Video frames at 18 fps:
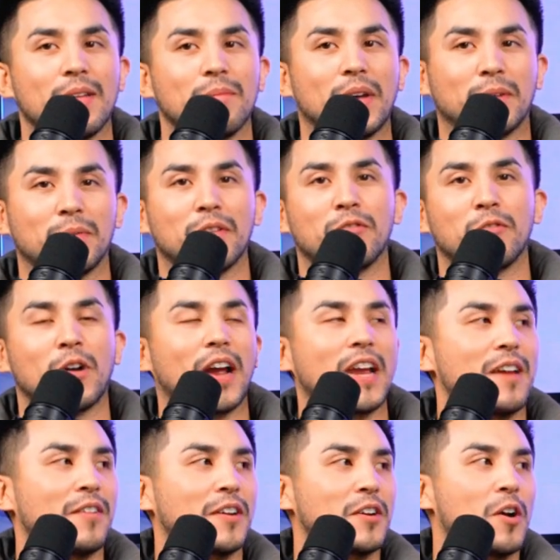Like before
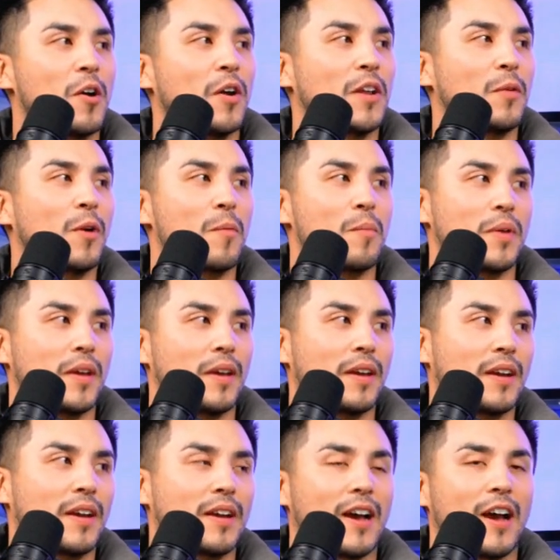I even go anywhere
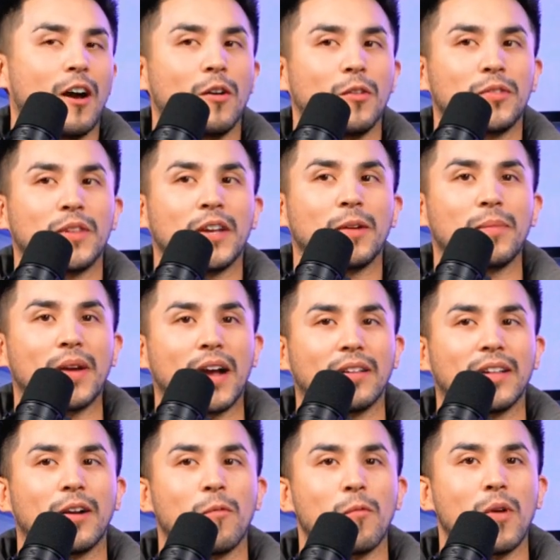big, I'll think
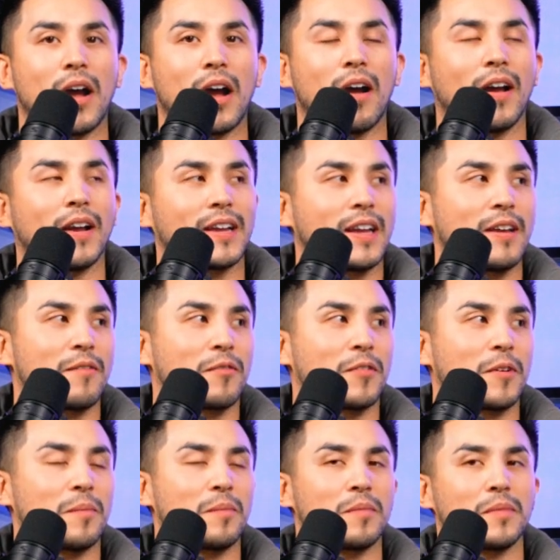back like, wow, I came
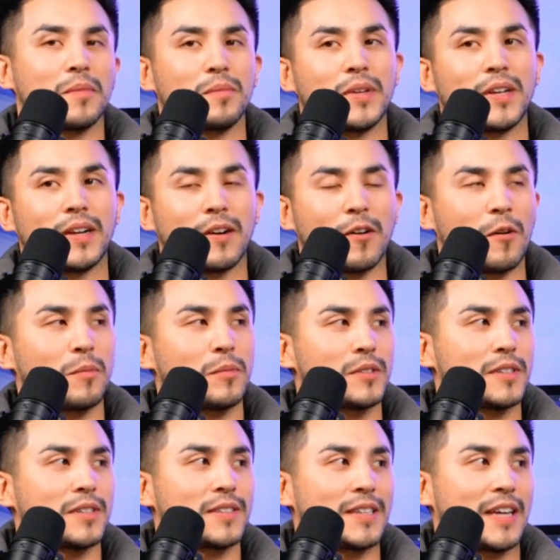from being
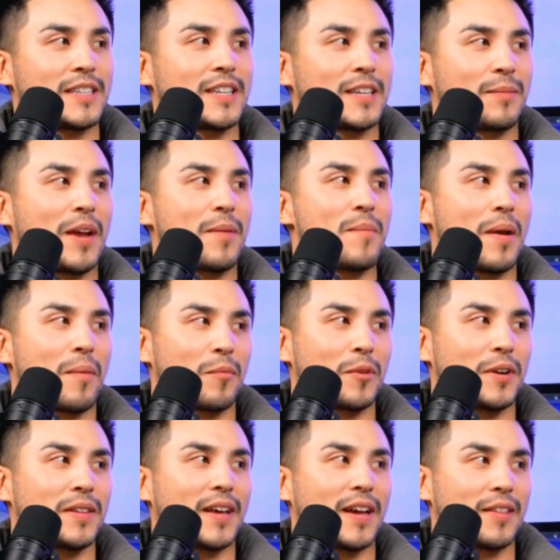homeless. That's like my
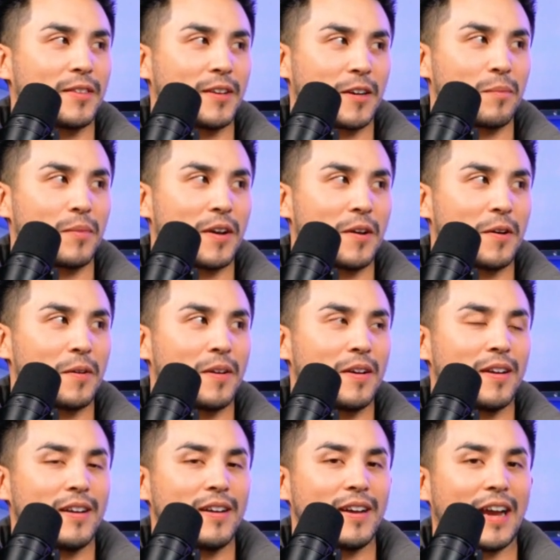memory that I think about.
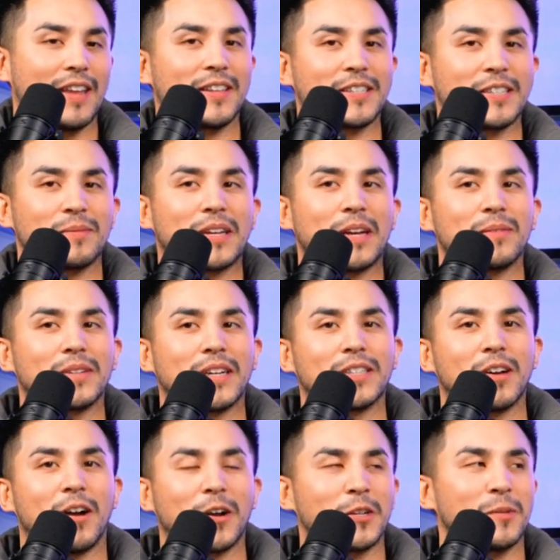And then sometimes I
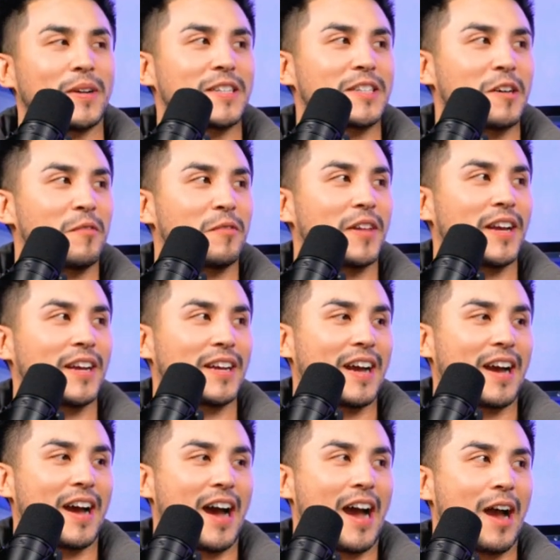talk to myself like
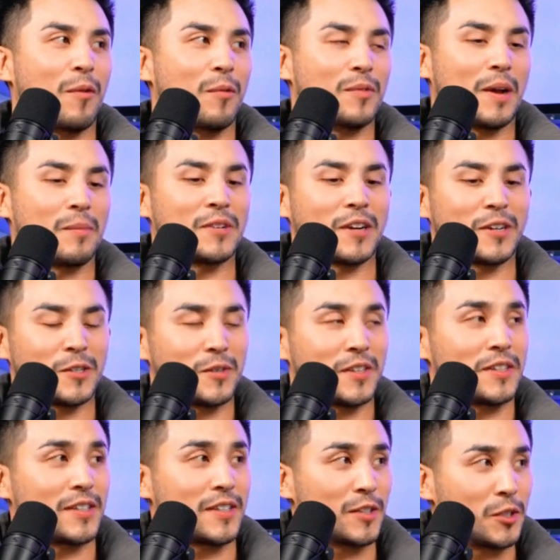I'm talking
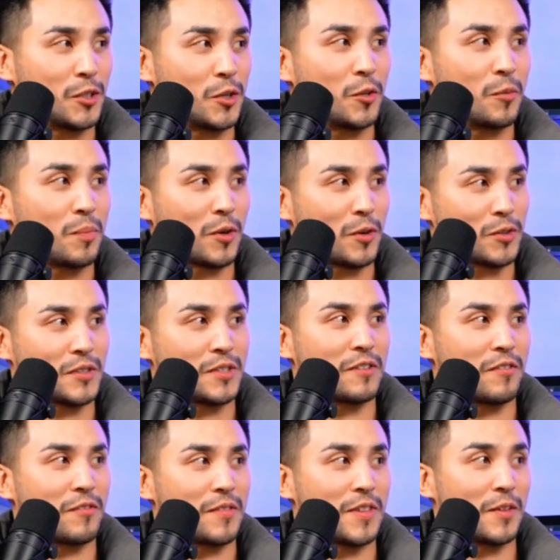to the little
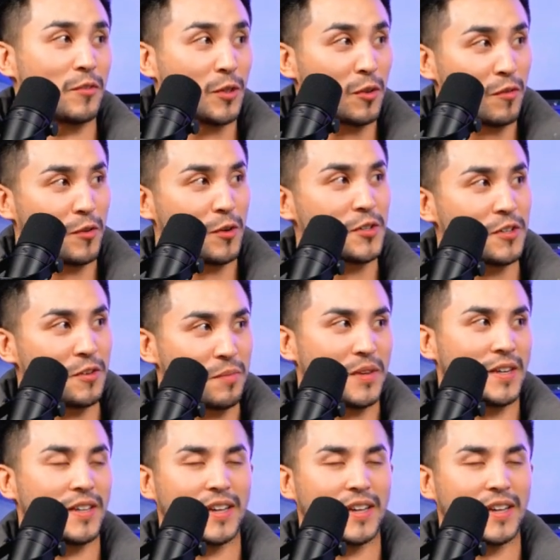version of me,